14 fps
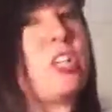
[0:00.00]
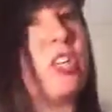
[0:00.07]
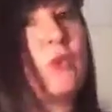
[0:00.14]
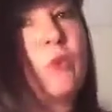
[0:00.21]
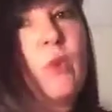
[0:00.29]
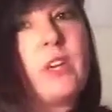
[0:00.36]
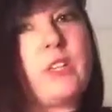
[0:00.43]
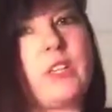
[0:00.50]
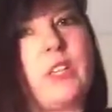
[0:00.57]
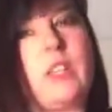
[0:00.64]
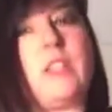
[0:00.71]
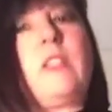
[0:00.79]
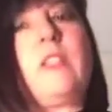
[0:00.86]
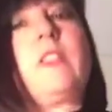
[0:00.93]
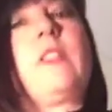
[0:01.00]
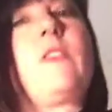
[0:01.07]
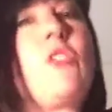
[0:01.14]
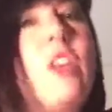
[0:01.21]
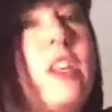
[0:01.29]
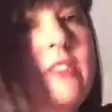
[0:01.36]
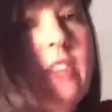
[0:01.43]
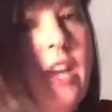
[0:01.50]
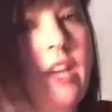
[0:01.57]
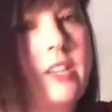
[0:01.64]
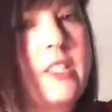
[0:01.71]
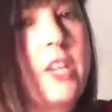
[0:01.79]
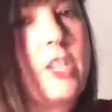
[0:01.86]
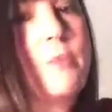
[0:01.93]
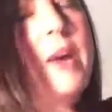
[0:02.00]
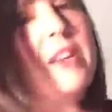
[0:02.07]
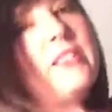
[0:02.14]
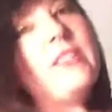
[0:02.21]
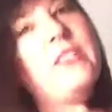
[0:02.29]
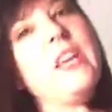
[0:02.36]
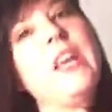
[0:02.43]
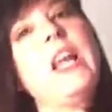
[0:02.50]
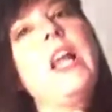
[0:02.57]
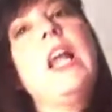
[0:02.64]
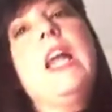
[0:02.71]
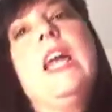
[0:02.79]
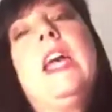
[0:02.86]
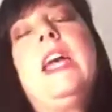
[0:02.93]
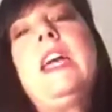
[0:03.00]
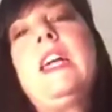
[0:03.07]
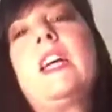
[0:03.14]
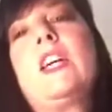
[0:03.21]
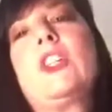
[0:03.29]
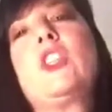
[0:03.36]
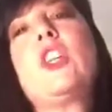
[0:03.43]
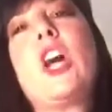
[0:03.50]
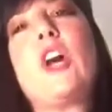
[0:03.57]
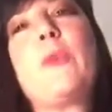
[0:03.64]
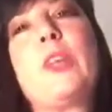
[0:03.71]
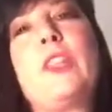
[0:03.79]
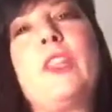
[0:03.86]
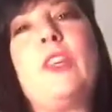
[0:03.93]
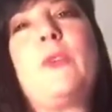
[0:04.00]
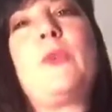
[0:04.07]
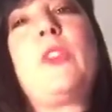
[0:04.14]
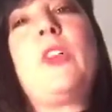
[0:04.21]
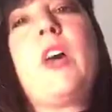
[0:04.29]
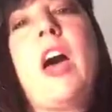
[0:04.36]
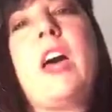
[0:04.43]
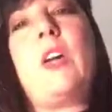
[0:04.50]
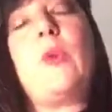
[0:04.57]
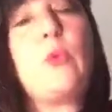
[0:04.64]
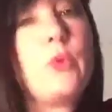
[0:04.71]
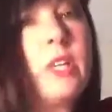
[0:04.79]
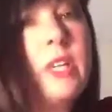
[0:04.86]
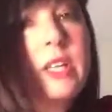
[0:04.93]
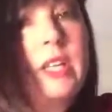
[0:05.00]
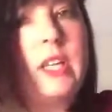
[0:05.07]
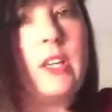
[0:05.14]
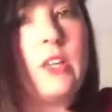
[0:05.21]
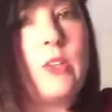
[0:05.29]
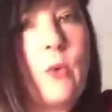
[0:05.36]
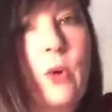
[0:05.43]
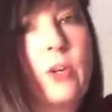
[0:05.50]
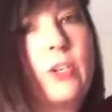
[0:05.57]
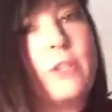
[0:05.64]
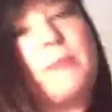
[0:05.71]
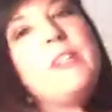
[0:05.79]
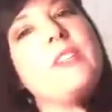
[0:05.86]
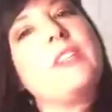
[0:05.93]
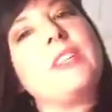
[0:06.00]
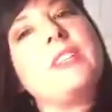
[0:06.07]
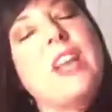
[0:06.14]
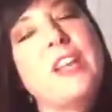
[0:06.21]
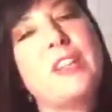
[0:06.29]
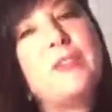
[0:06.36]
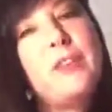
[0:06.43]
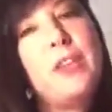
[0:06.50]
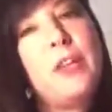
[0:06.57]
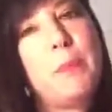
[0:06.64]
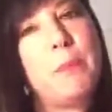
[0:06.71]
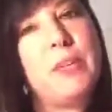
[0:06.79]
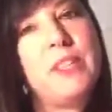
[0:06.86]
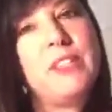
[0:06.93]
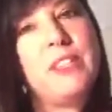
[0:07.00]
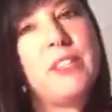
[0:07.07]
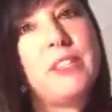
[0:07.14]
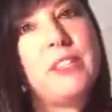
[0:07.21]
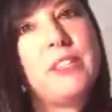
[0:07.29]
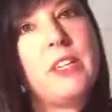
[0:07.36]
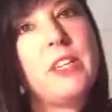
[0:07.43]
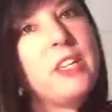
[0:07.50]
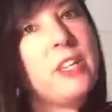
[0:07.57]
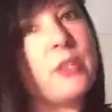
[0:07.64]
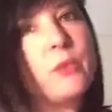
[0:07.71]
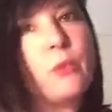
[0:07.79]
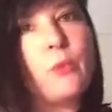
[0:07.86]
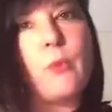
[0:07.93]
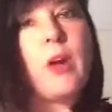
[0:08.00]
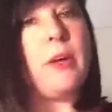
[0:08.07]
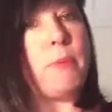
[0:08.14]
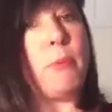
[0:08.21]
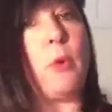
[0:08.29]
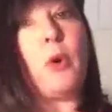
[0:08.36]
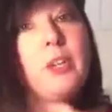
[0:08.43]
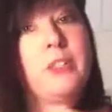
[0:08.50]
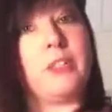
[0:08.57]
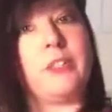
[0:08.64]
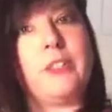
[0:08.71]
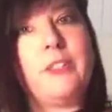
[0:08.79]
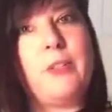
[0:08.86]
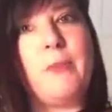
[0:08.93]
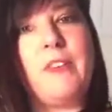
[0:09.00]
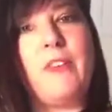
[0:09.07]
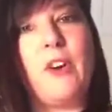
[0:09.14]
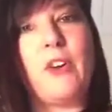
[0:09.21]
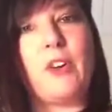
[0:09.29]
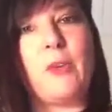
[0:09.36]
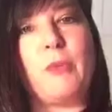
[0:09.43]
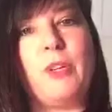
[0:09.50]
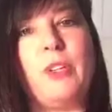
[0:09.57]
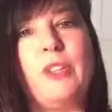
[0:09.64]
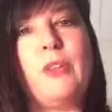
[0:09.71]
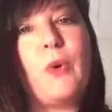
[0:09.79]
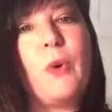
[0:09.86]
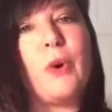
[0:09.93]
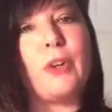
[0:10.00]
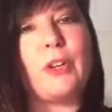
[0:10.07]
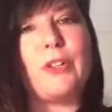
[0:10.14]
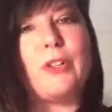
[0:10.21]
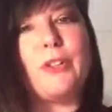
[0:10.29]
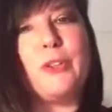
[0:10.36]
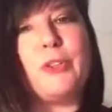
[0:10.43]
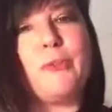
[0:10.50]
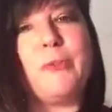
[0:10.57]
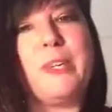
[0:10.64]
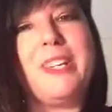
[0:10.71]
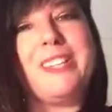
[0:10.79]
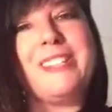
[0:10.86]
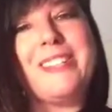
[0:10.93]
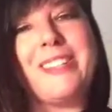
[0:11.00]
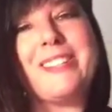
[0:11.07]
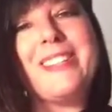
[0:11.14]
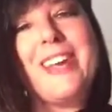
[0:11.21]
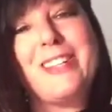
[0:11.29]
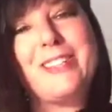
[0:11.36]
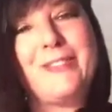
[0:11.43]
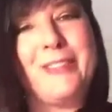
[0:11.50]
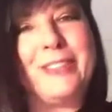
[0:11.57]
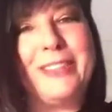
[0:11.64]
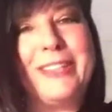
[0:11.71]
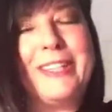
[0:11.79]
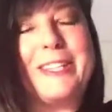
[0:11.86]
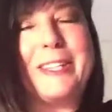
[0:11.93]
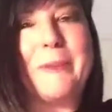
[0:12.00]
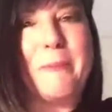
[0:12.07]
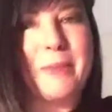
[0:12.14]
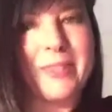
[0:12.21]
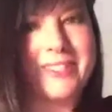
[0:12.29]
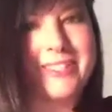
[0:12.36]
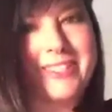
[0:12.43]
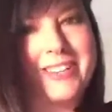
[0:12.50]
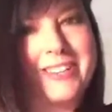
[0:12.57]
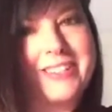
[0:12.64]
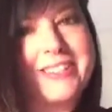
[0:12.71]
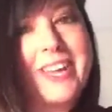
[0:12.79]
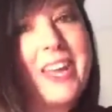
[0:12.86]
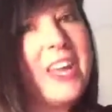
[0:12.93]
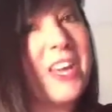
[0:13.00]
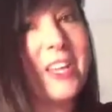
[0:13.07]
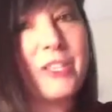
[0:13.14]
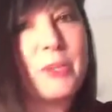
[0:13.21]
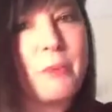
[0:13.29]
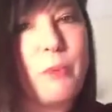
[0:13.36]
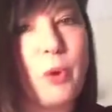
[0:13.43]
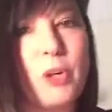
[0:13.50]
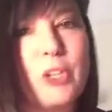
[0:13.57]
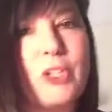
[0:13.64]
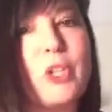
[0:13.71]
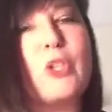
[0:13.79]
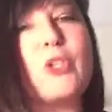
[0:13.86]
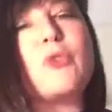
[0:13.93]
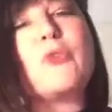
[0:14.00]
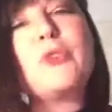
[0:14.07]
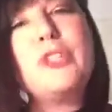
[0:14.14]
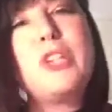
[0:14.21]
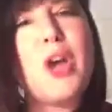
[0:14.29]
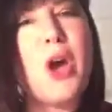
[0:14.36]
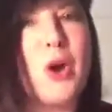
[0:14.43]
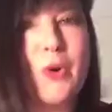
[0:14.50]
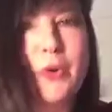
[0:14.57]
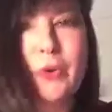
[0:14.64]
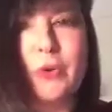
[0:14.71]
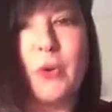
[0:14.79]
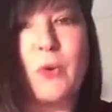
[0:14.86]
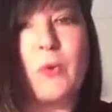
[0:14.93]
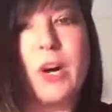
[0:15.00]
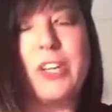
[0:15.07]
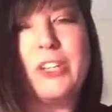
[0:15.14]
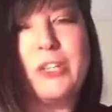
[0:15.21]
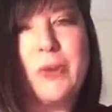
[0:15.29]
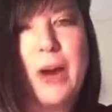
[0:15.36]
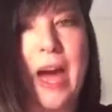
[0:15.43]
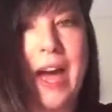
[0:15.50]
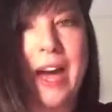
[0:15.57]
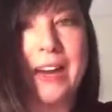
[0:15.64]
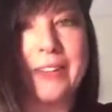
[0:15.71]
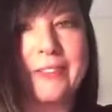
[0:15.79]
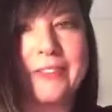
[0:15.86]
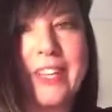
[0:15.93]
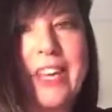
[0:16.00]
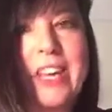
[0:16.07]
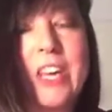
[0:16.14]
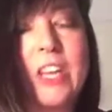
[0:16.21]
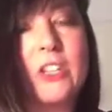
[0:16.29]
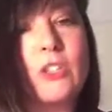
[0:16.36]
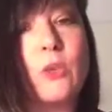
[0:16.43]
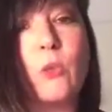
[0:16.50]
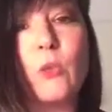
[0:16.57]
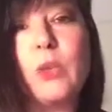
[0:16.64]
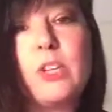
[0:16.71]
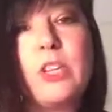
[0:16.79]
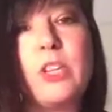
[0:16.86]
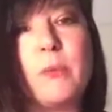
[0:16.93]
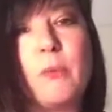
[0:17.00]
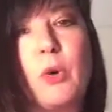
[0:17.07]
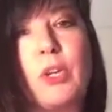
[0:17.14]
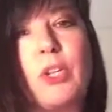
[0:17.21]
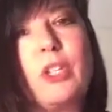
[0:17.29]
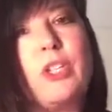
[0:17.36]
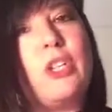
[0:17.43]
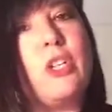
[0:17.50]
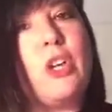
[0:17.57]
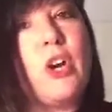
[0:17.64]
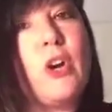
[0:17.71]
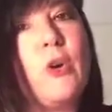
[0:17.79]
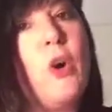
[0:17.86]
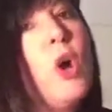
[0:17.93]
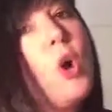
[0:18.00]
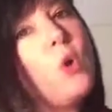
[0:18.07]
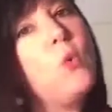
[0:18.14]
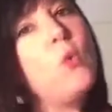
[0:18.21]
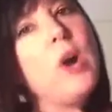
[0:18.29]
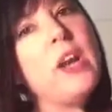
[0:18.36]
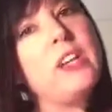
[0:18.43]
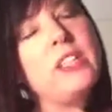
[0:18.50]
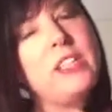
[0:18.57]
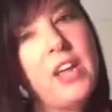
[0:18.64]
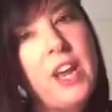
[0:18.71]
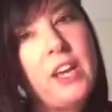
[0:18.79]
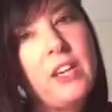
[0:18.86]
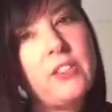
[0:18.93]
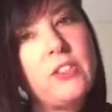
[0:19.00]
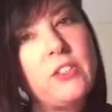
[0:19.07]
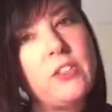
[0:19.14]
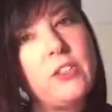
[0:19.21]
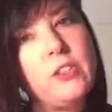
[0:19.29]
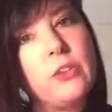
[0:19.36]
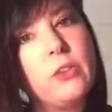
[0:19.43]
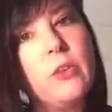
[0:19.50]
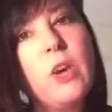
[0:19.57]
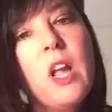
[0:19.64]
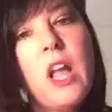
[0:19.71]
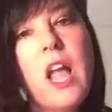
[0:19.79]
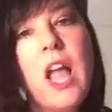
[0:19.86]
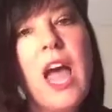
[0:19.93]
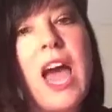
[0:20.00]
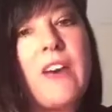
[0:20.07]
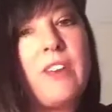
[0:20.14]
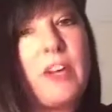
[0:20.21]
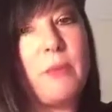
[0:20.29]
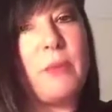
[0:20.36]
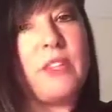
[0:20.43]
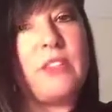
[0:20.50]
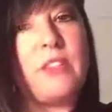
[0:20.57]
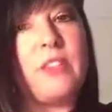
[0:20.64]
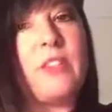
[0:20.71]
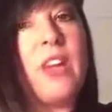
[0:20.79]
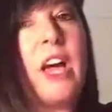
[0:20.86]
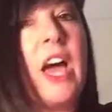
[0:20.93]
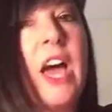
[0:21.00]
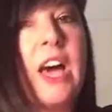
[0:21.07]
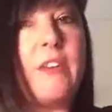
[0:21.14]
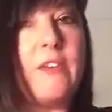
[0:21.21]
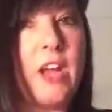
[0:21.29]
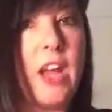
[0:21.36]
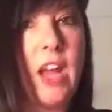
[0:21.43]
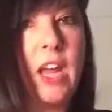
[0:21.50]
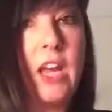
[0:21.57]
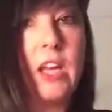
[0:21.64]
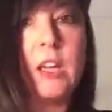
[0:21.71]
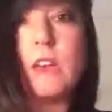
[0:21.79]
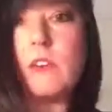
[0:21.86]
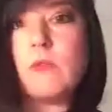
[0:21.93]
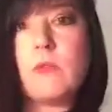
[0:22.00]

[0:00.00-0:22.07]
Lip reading: just wanted to just kind of touch base and share with you that really, in order to be successful in business, it's important to be vulnerable. In order to be successful in business, it's important to truly own what you have. It's really important to know what it takes to have a business, to have a